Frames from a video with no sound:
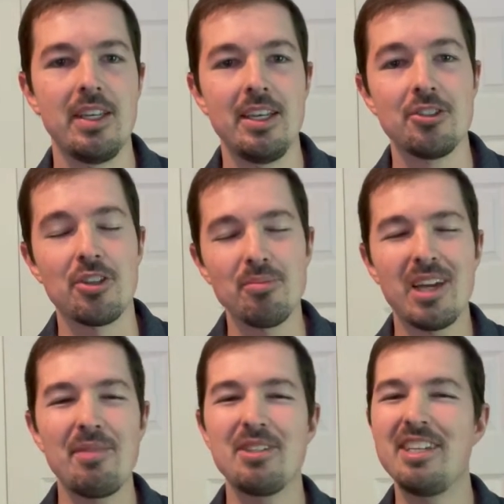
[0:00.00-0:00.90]

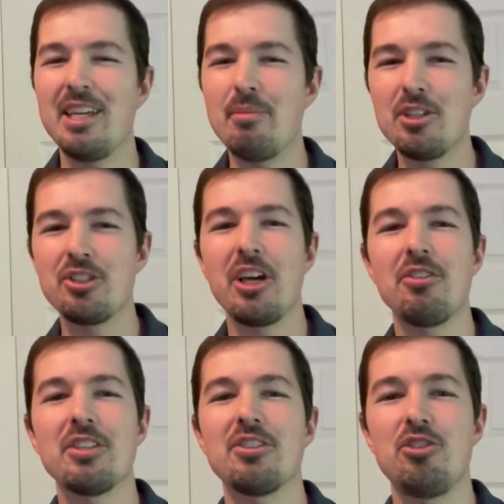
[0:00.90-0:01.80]
Sometimes an image
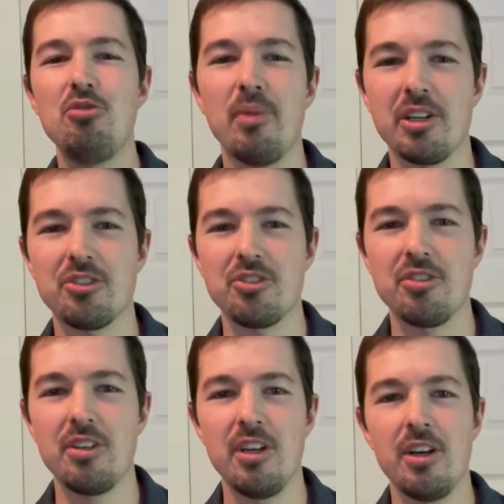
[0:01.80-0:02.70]
tells us too much.
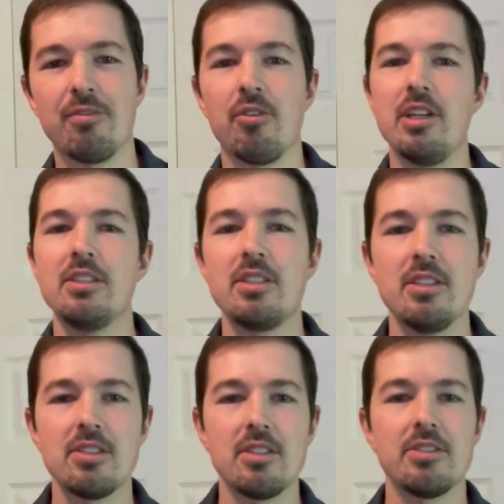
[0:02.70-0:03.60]
For
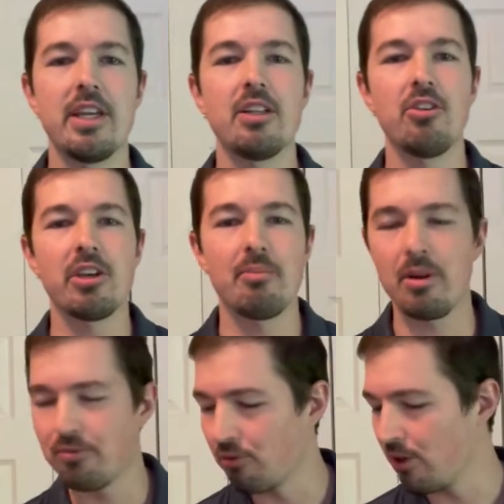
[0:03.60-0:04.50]
instance, take a look at my
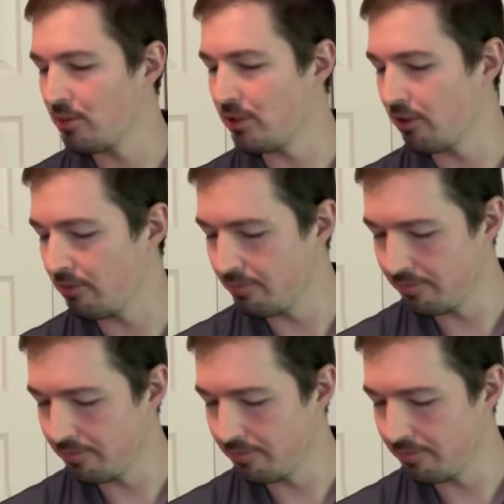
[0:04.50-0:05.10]
forearms here.